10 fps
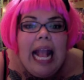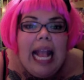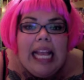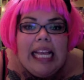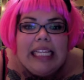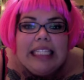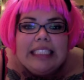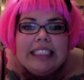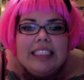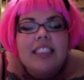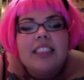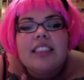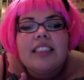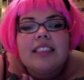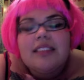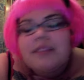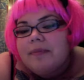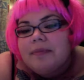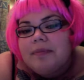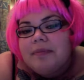And
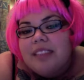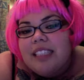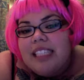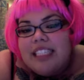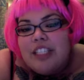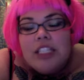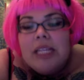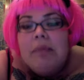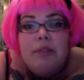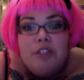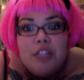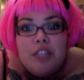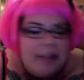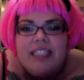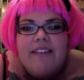just tell me what you think.